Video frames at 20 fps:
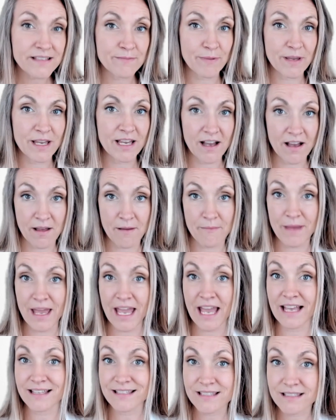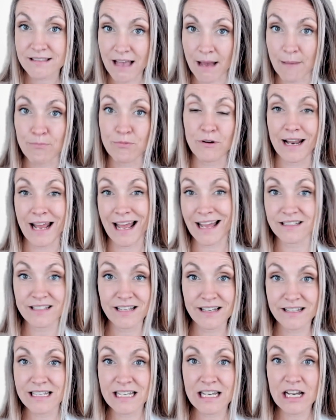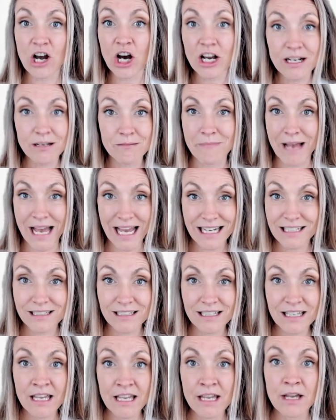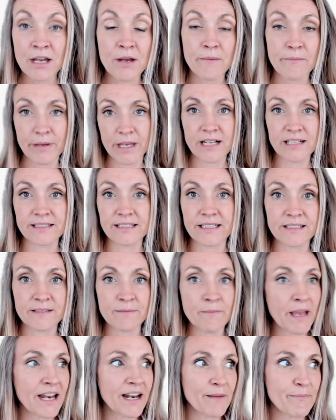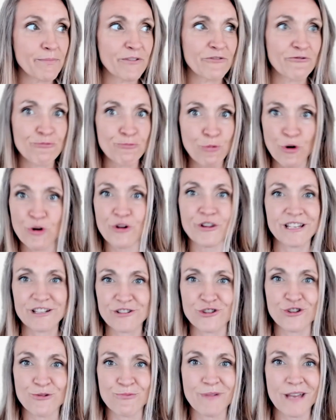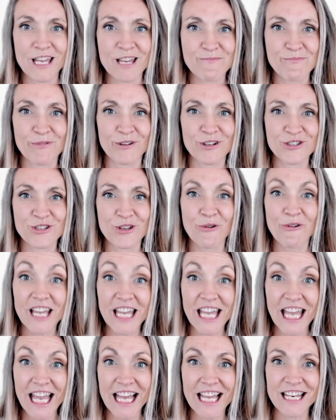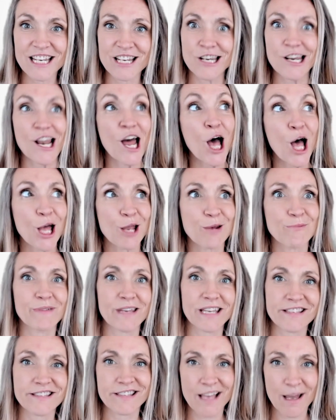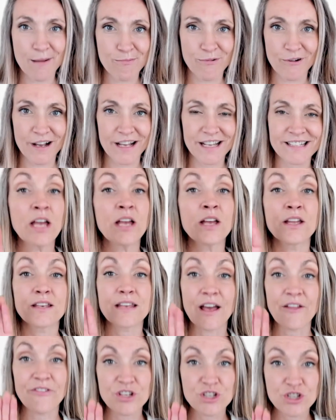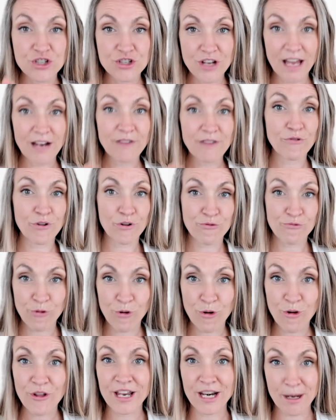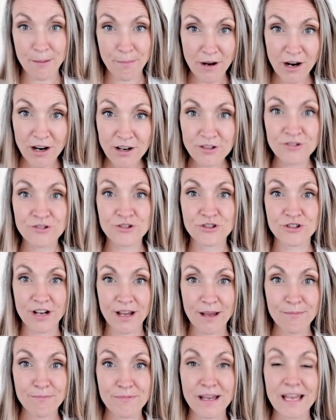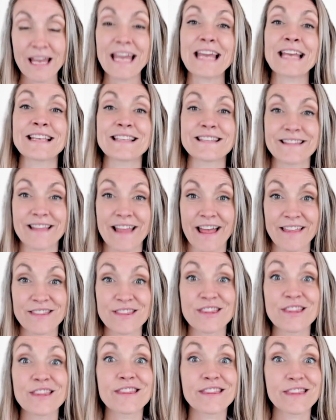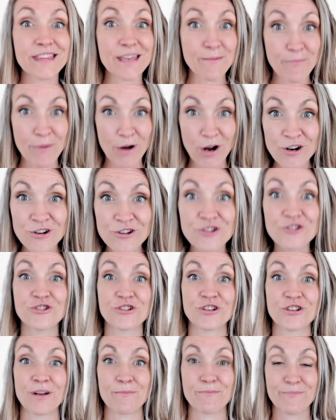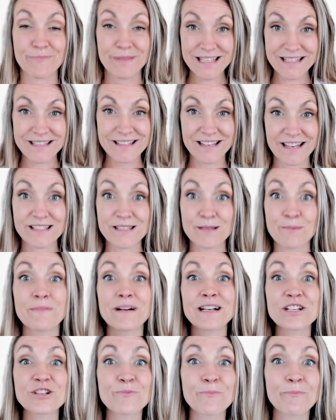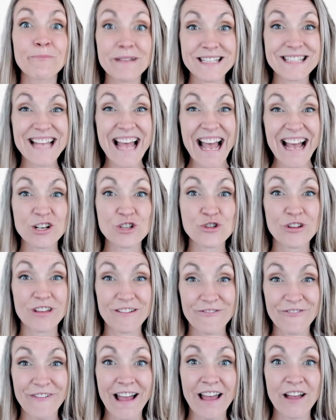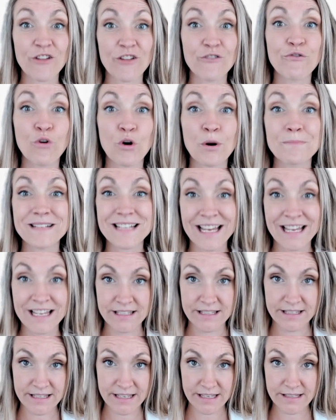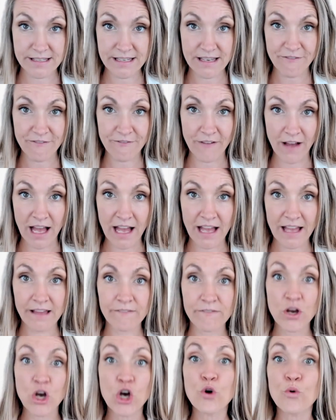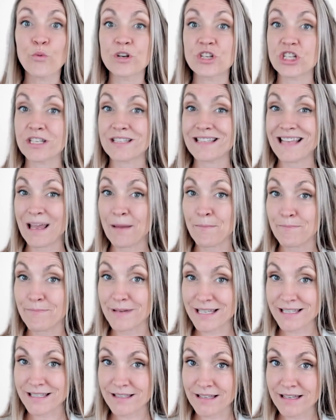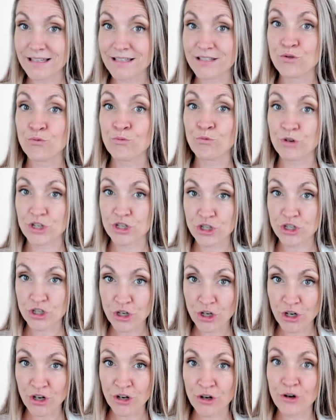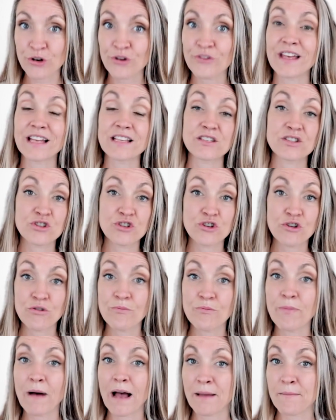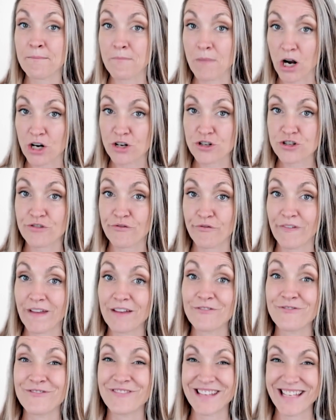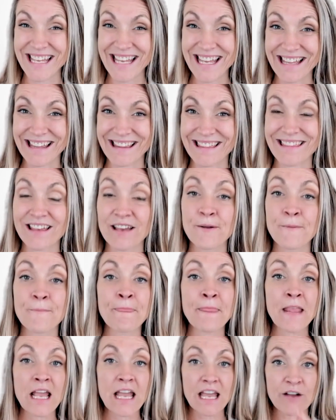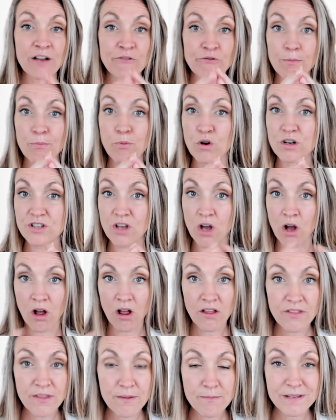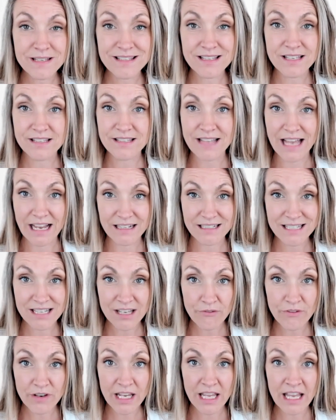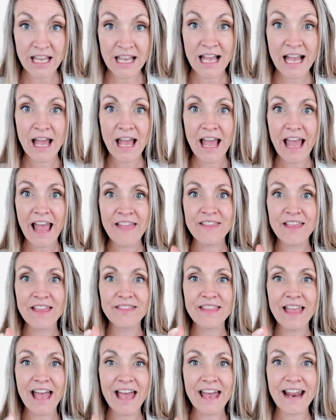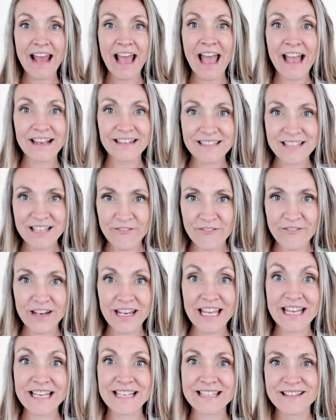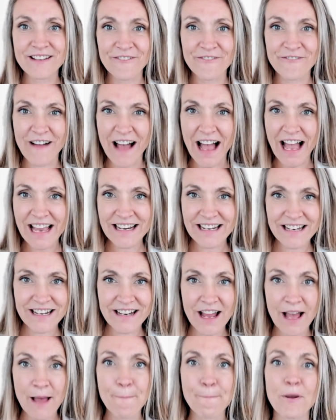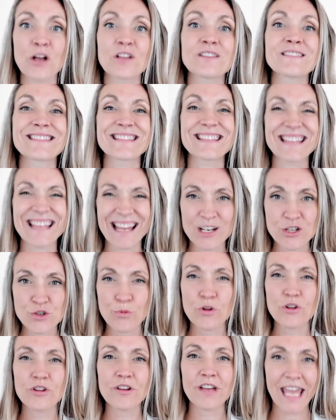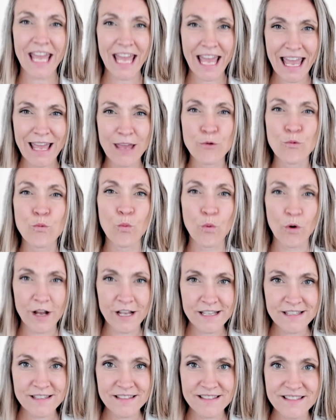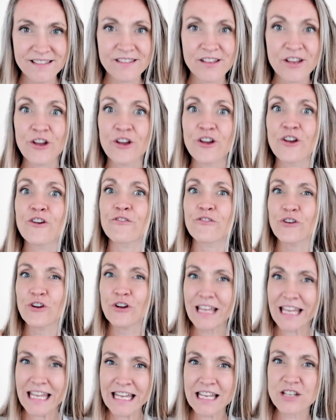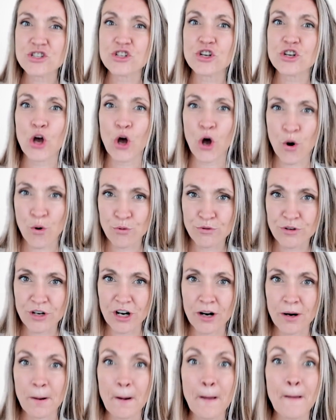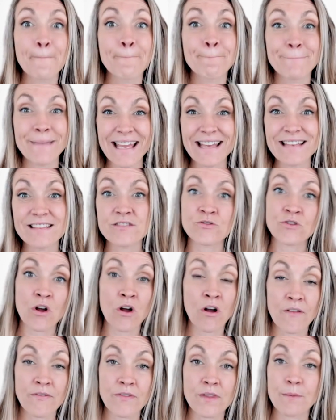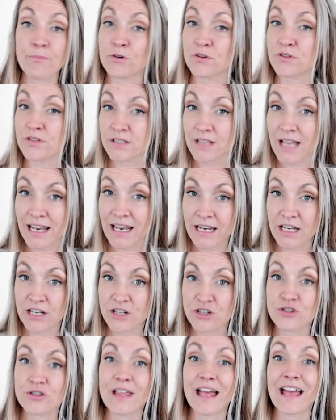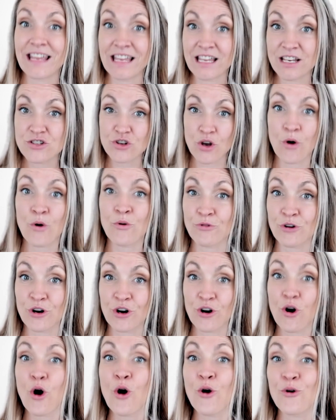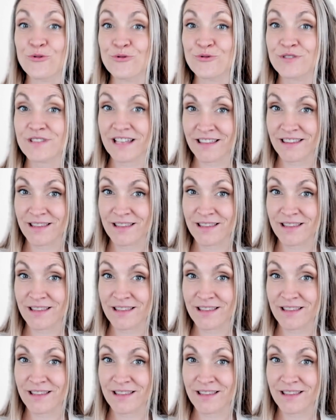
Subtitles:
become a separate entity automatically because it's made up of more than two people, so it can't not be separate. Now, the general rule in a partnership is that the partnership business must actually file Form 1065, which is a business return that's due by March 15th. It reports all the business activity, and then that activity is divided up on Schedule K1s for each owner based on the percentage that each owner owns in the